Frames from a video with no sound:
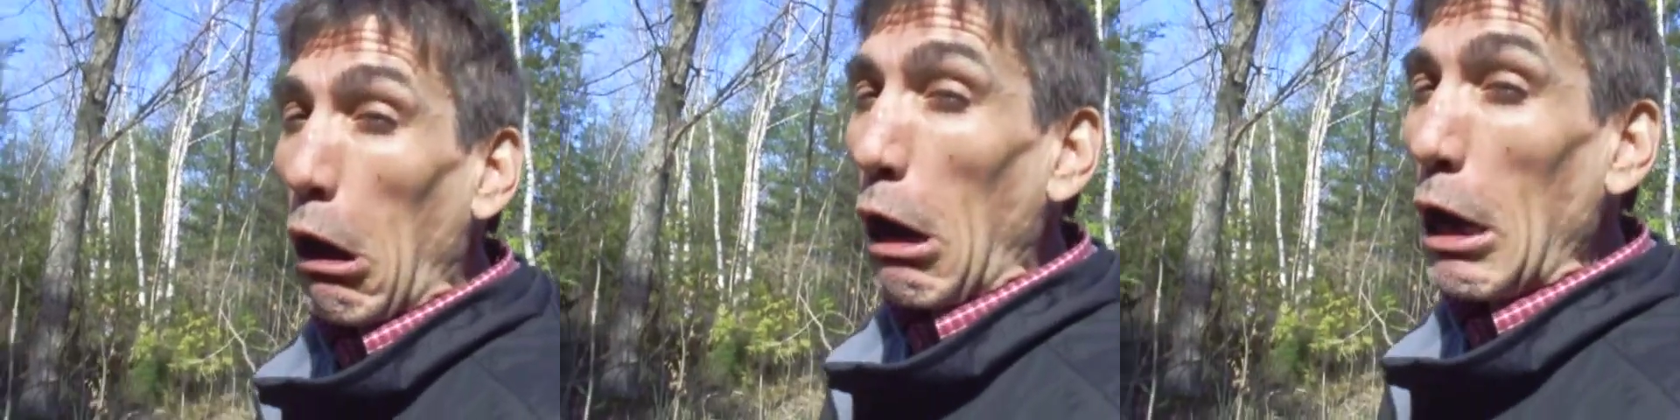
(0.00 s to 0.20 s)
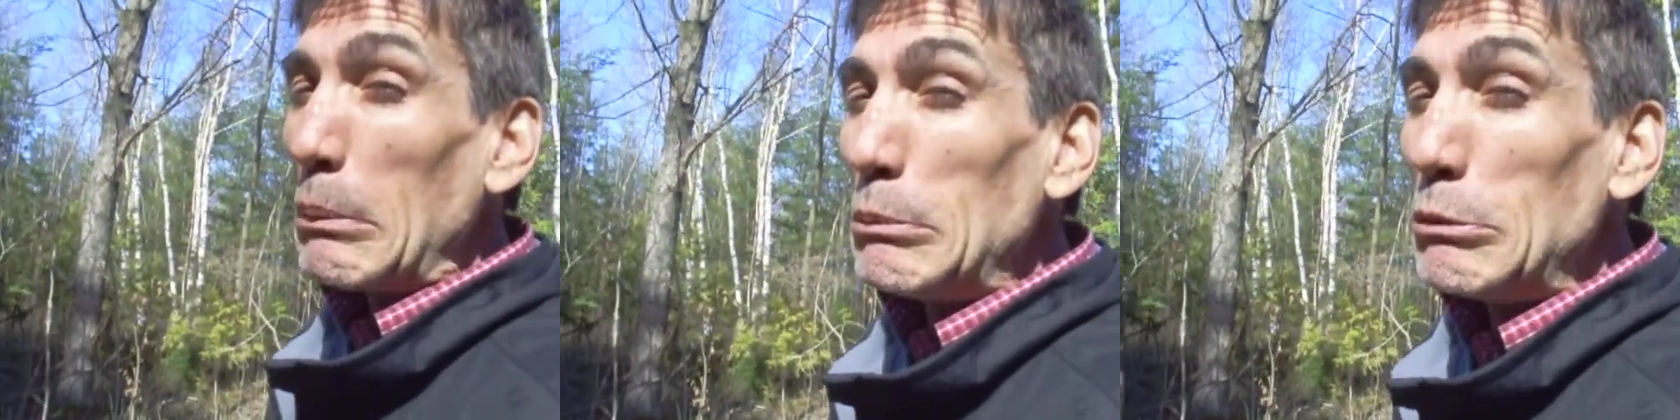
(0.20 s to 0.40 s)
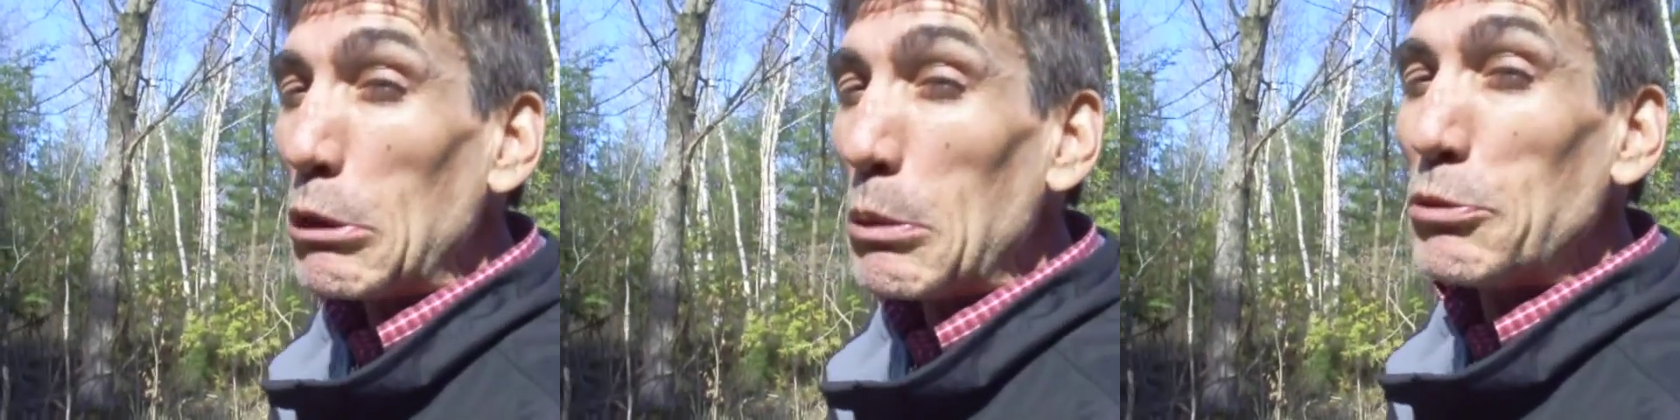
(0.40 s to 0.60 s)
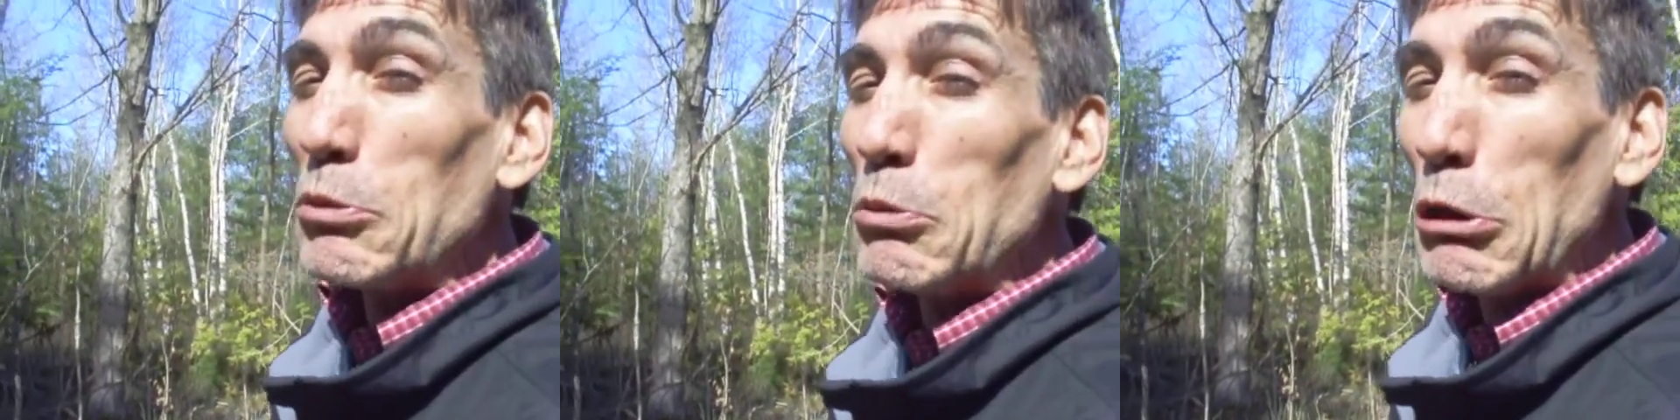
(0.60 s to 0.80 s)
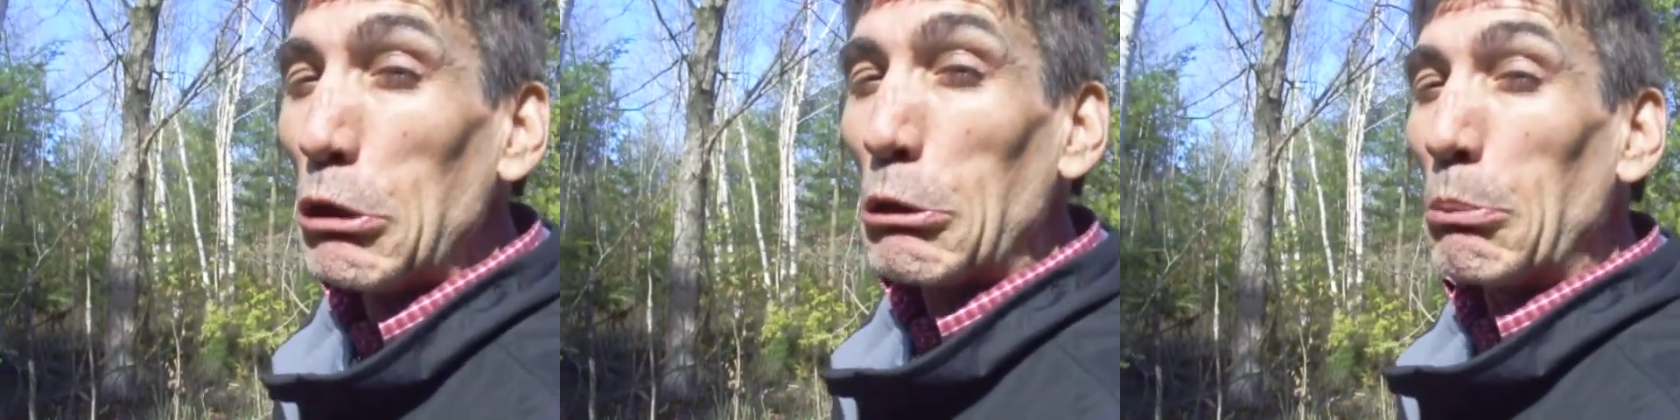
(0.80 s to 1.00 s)
I'm Thomson
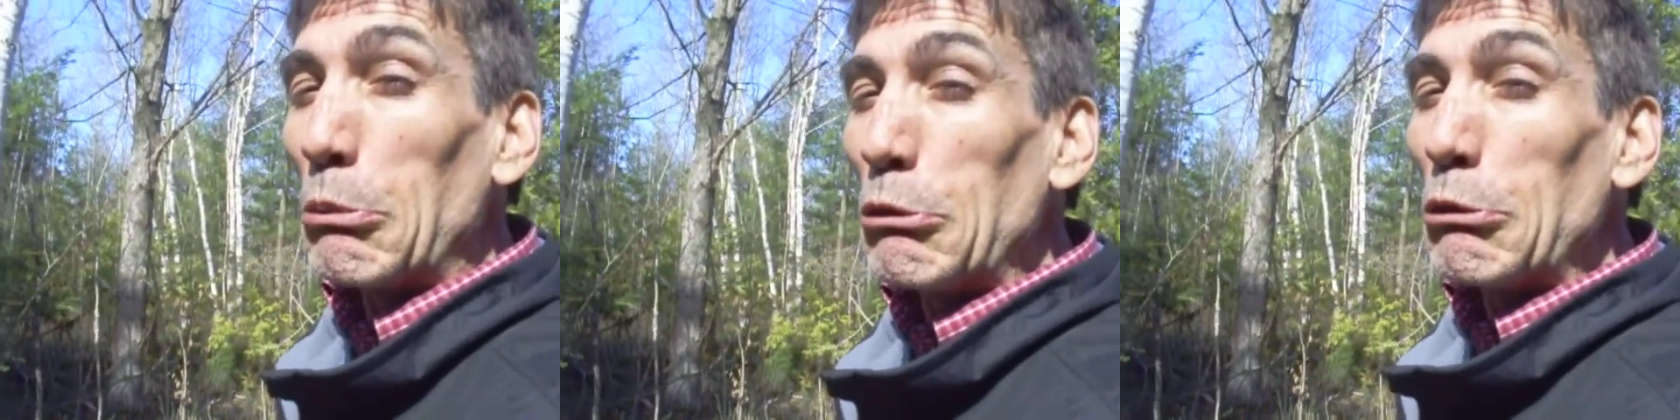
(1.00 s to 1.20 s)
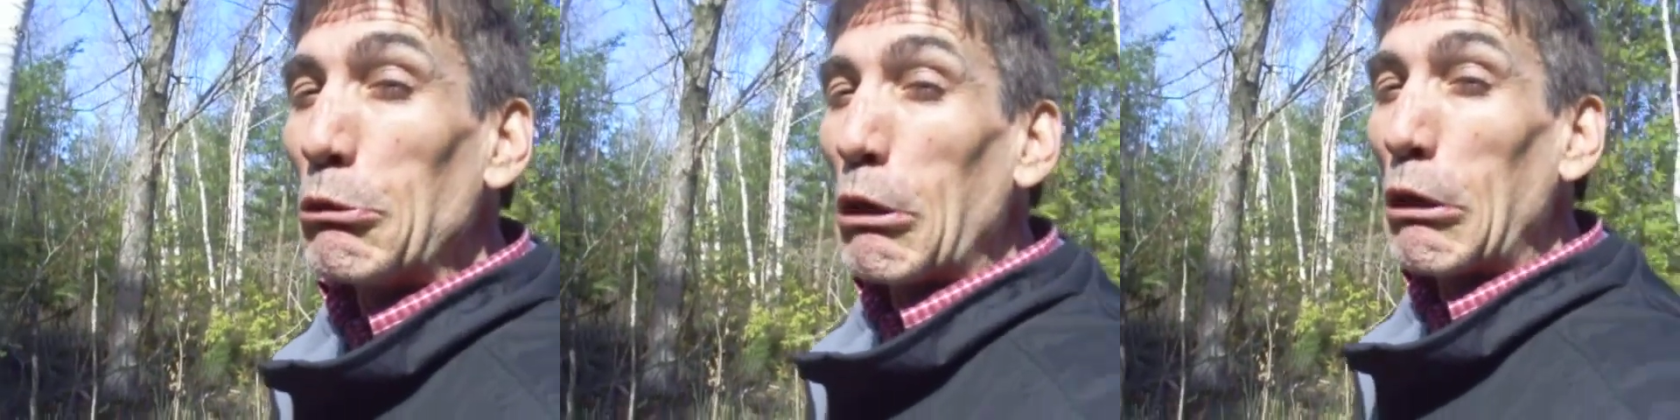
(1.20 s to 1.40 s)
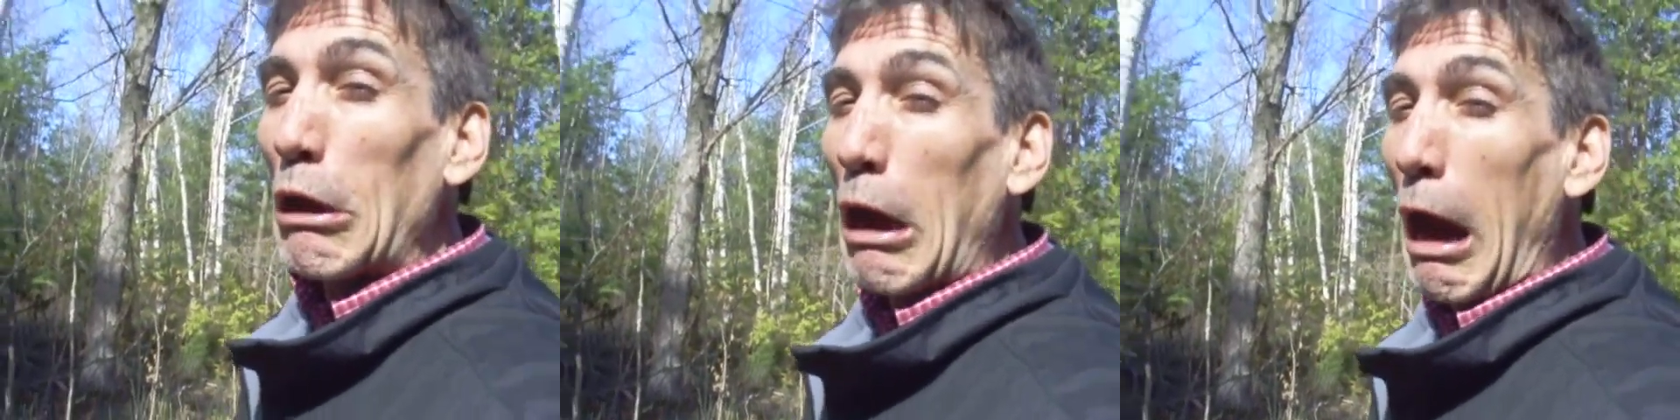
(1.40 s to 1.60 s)
Williams, and